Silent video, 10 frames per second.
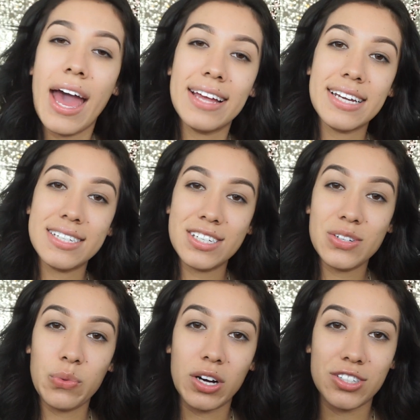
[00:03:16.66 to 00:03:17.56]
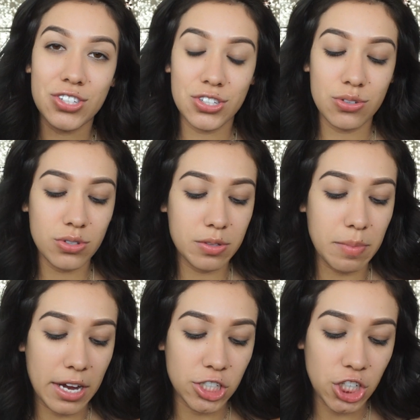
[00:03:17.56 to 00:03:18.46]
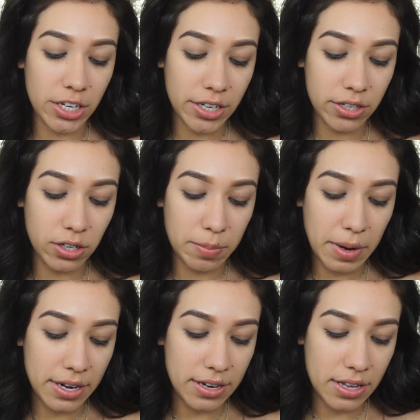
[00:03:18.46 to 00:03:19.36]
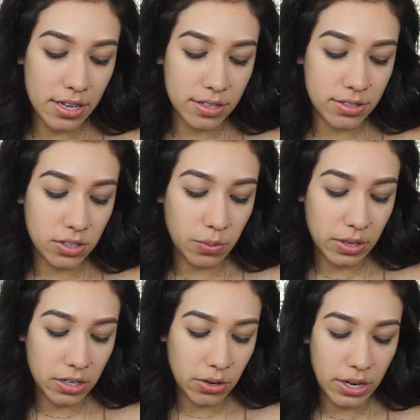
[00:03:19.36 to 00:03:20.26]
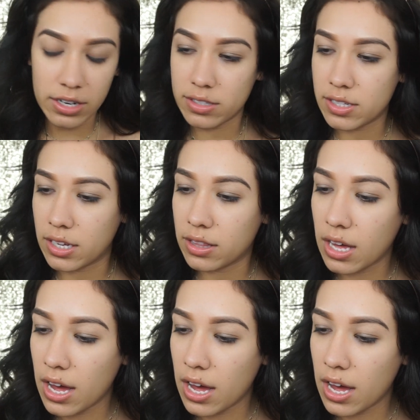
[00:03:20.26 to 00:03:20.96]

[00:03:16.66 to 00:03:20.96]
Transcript: And I did want to use my Shine Killer by NYX, so we're gonna go ahead and take